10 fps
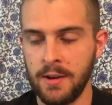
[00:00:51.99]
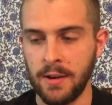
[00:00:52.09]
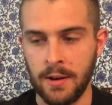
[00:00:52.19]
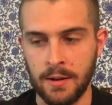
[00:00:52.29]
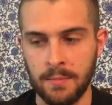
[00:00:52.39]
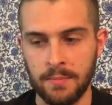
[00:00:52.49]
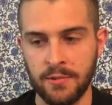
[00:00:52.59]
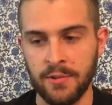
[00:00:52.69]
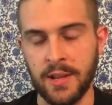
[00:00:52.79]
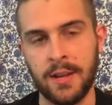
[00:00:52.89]

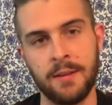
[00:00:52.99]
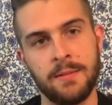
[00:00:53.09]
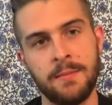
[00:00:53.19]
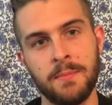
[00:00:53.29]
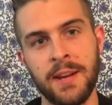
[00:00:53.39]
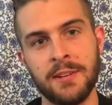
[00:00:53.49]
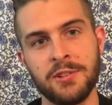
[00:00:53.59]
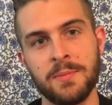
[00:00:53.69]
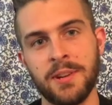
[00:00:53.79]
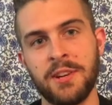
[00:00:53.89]
So they
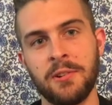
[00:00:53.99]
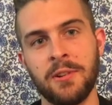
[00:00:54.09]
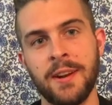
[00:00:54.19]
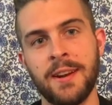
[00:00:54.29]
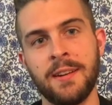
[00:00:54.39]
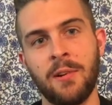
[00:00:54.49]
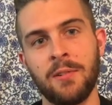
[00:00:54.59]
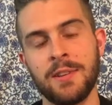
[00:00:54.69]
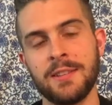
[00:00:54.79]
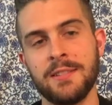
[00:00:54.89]
managed to procure an
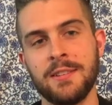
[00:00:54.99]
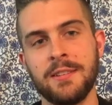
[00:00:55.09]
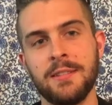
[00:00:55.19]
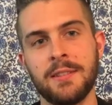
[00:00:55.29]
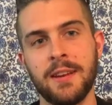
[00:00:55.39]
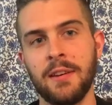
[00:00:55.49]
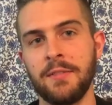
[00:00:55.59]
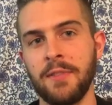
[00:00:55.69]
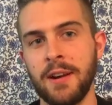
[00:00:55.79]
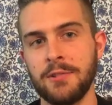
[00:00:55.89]
Arlington
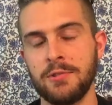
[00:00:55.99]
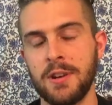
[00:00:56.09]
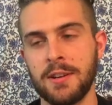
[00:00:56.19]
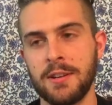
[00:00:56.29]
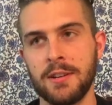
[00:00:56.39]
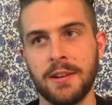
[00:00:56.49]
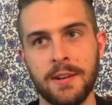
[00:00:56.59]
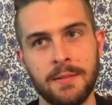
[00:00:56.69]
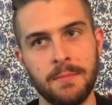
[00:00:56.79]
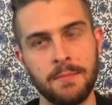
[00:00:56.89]
County fire truck
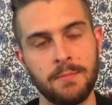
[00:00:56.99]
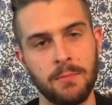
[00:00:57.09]
and